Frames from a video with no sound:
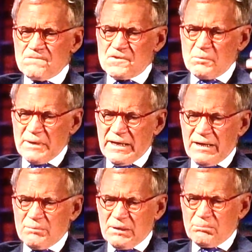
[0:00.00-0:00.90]
somebody
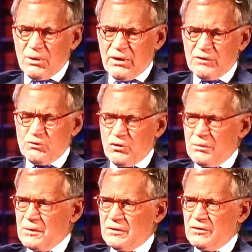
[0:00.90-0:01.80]
had a big party
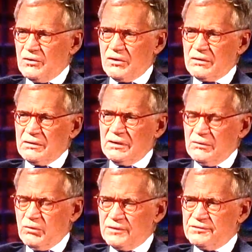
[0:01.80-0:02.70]
for him in New York, and
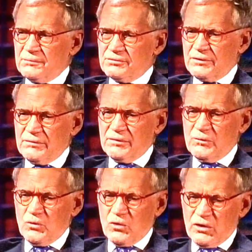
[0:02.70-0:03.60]
he'd won some sort of
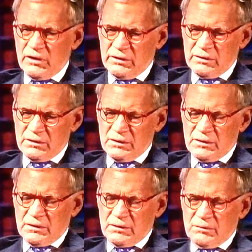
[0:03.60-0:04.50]
an award, and
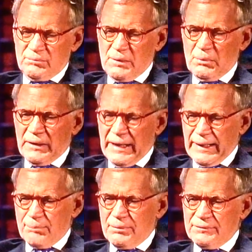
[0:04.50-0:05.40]
people
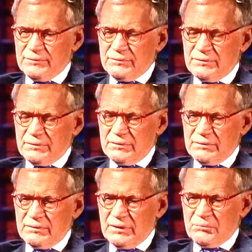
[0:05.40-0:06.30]
got up and
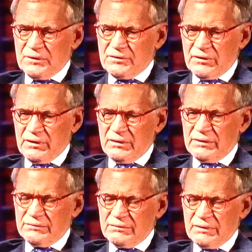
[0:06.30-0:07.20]
did
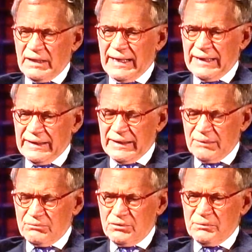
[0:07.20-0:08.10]
material, and I had to
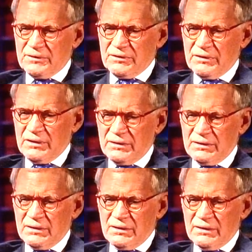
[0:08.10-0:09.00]
get up and do material,
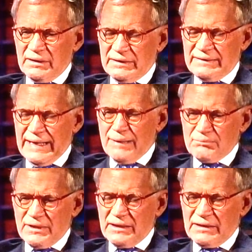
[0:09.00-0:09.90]
and that
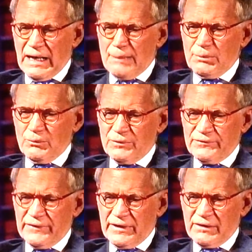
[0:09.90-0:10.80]
damn Ted Koppel
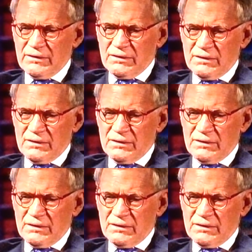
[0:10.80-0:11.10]
was there.